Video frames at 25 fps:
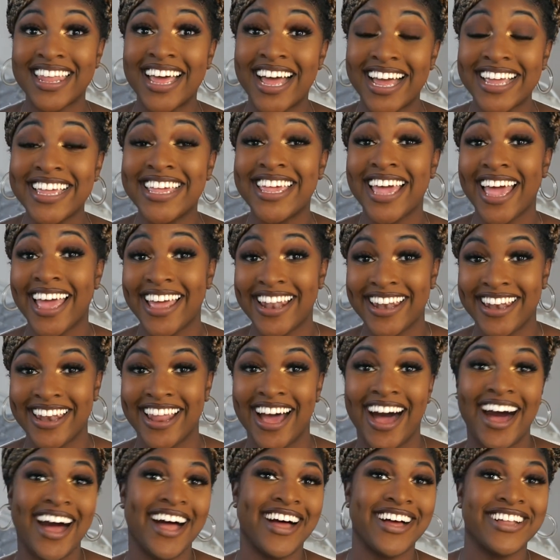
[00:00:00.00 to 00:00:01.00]
Again,
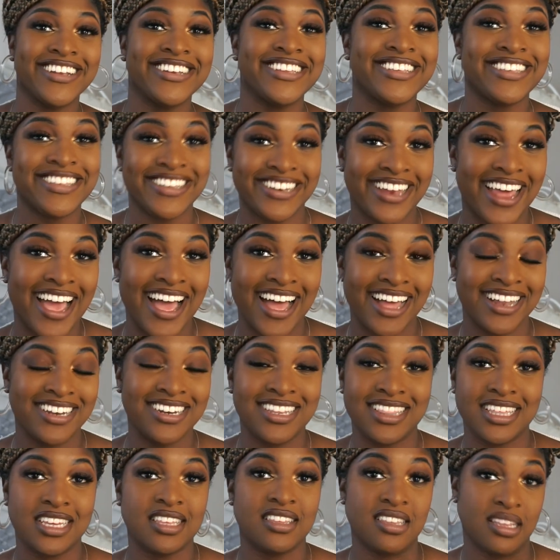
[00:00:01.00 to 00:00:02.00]
I understand
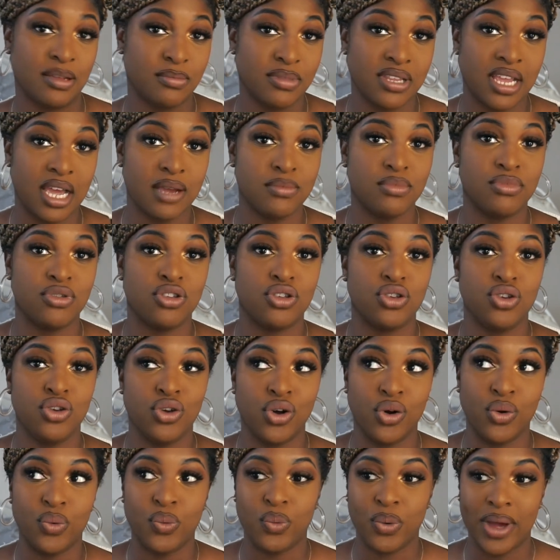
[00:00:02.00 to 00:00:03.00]
that sometimes
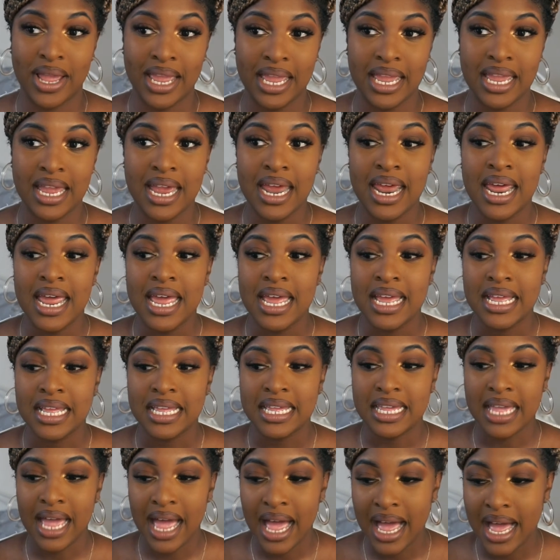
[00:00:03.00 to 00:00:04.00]
your weight
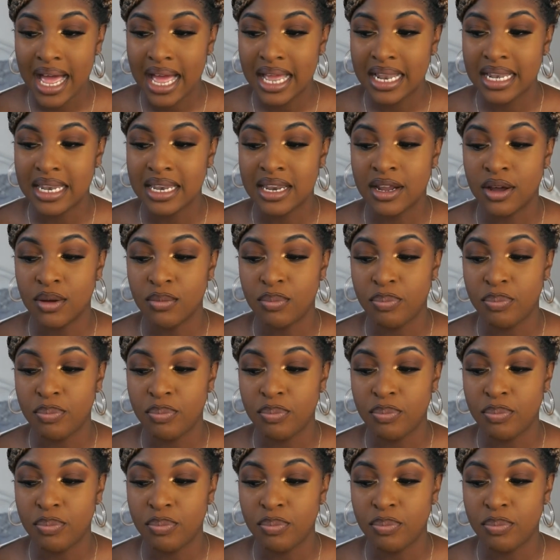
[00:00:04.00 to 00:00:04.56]
can